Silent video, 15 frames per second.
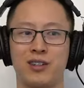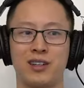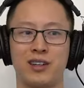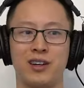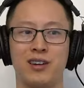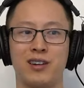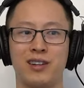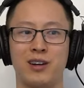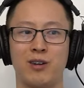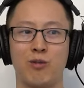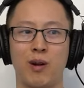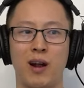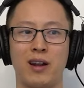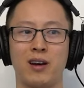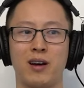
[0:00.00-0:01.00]
to, you know,
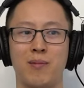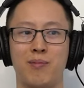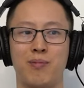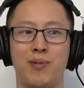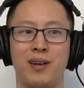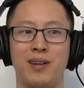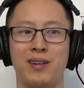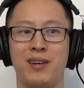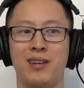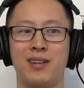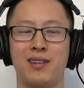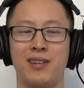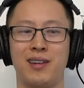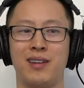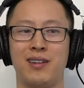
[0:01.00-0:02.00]
ride up and hit,
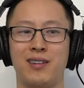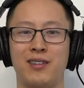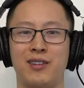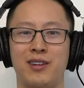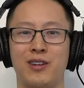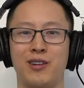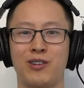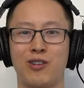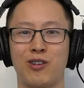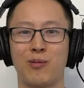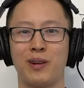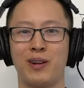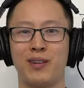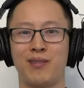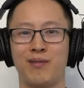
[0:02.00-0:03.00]
hit under your
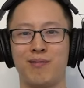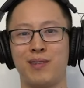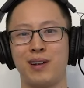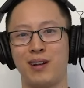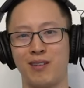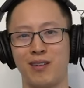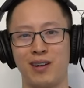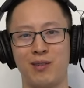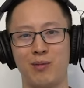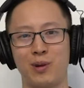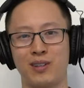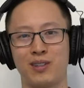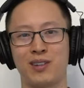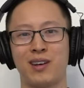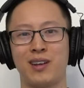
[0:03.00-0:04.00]
acromion area,
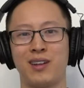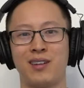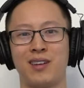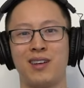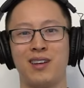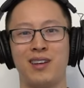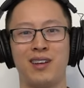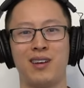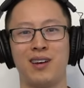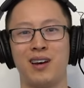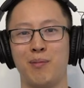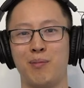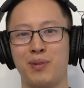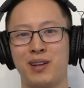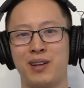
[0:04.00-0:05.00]
which can
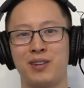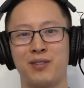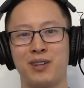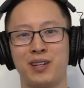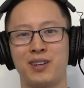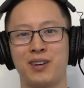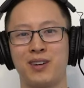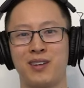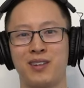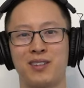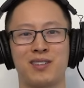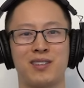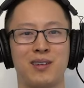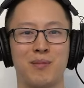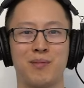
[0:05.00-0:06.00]
Uh, potentially cause
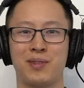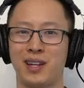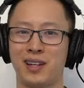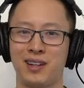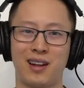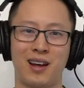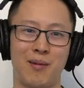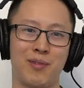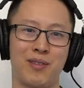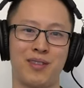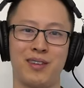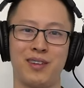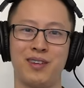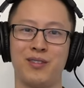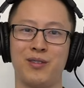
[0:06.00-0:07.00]
some
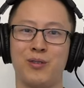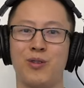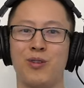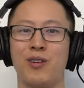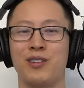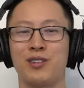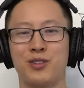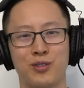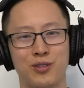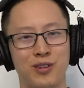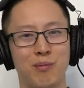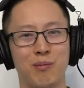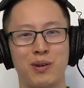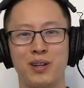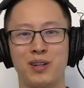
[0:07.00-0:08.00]
tendinopathy or shoulder
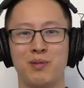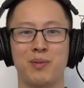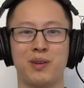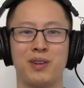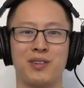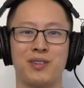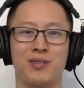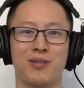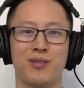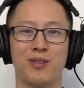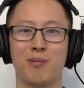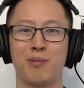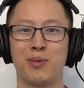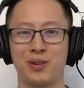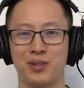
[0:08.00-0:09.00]
impingement
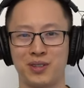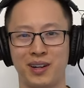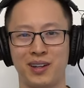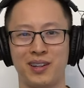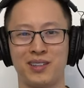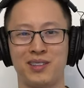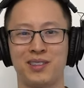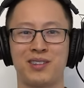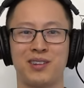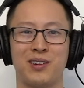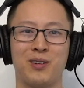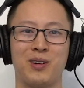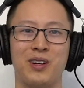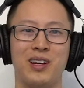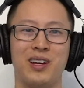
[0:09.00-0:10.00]
or bursitis.
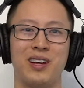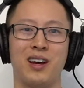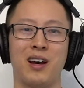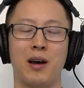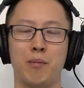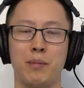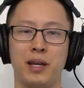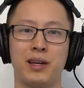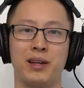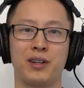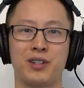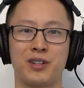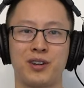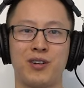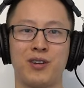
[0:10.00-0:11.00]
So um, making
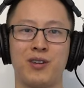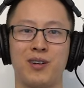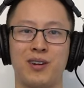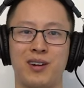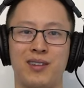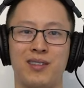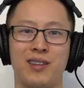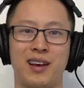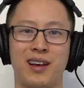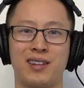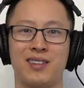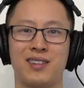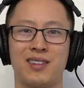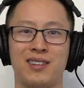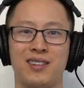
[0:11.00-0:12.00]
sure that,
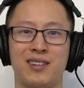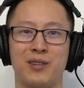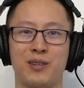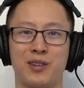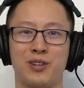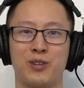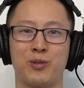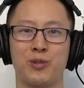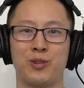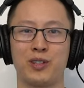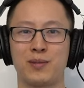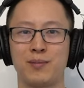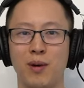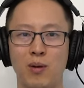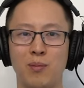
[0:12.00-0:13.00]
you know, the shoulder
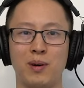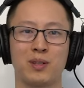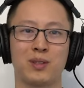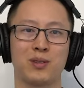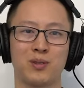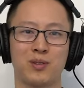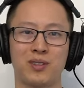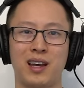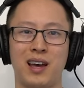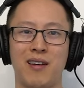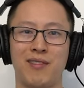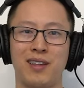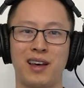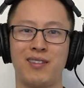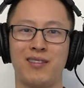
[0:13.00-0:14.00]
small muscles have
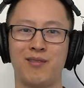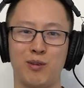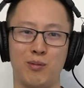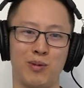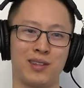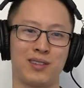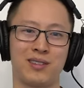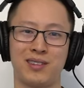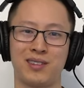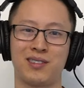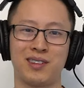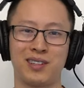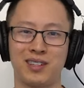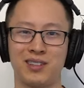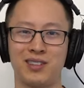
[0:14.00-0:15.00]
that robustness,
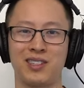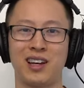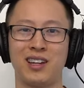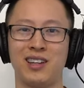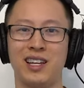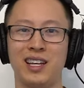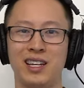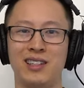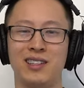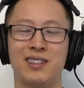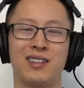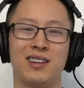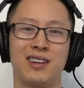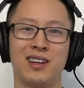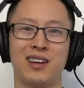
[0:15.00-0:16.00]
like you said, is
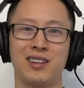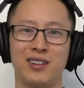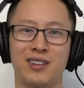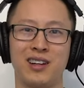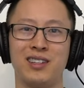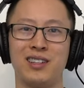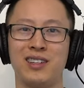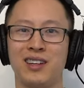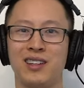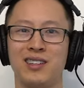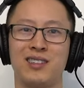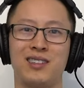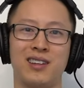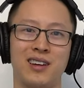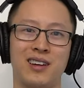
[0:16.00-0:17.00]
a, a good idea
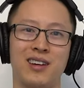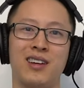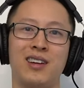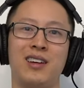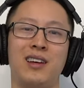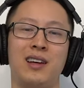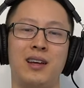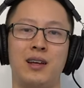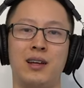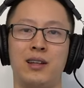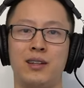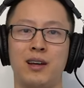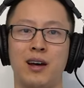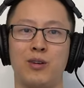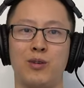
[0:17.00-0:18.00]
to
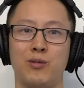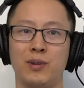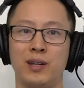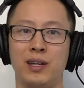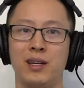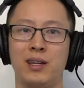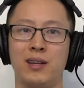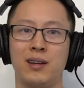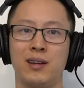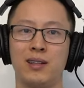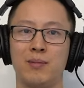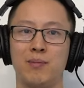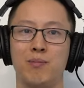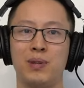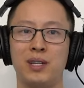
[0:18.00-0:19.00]
not only
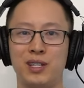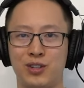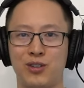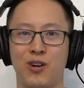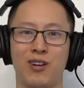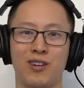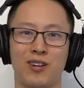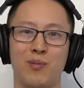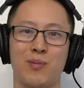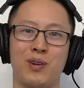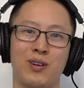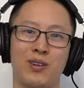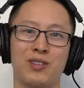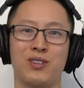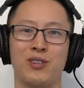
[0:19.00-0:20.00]
be stronger, but
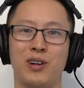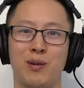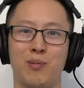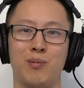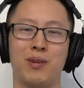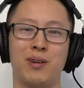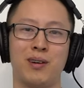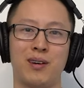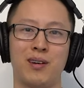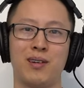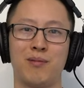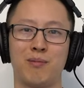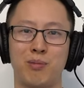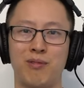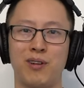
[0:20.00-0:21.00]
also help uh,
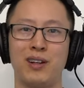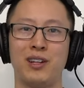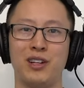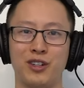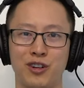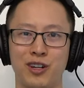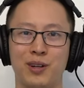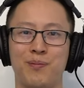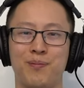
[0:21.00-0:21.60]
prevent injury.